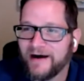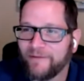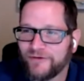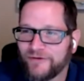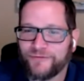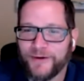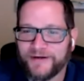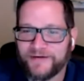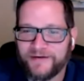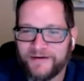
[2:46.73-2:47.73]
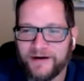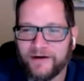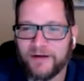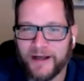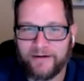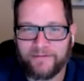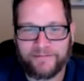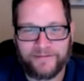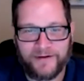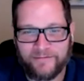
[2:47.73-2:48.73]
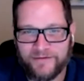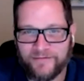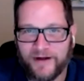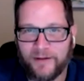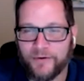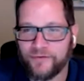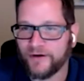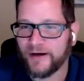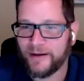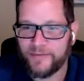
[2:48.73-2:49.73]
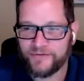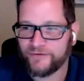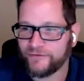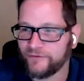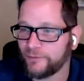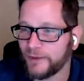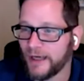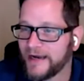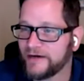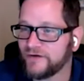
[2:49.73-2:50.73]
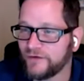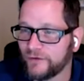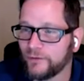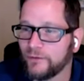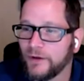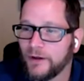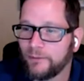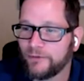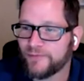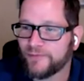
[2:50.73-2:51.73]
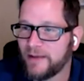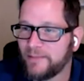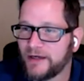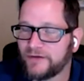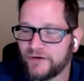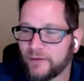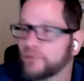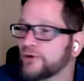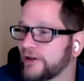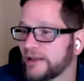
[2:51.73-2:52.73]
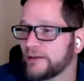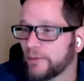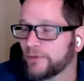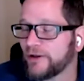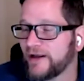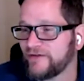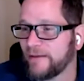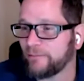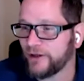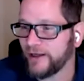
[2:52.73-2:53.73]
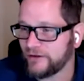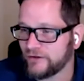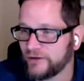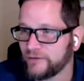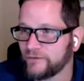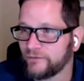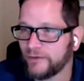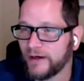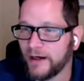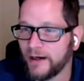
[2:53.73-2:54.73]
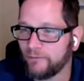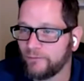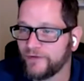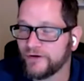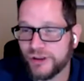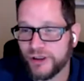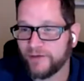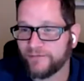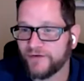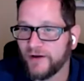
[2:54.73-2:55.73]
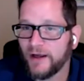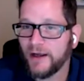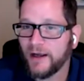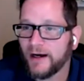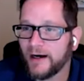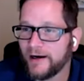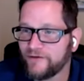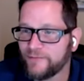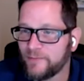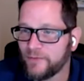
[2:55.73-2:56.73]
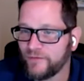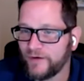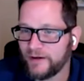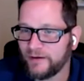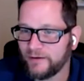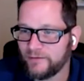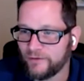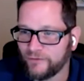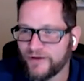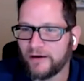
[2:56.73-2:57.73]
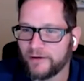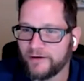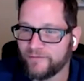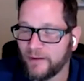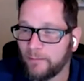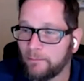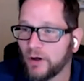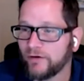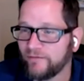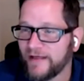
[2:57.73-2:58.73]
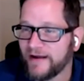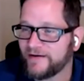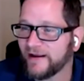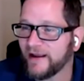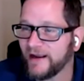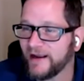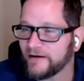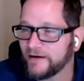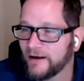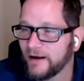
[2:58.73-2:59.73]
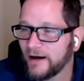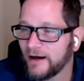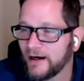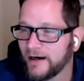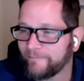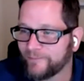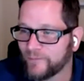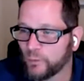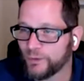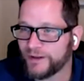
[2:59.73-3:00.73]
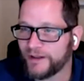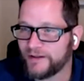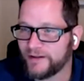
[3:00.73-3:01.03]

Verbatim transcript: which is what, you know, a lot of developers and a lot of businesses would like to do, which might be to completely replace applications. This shift has been moving, you know, solidly for the bulk of that decade. Really,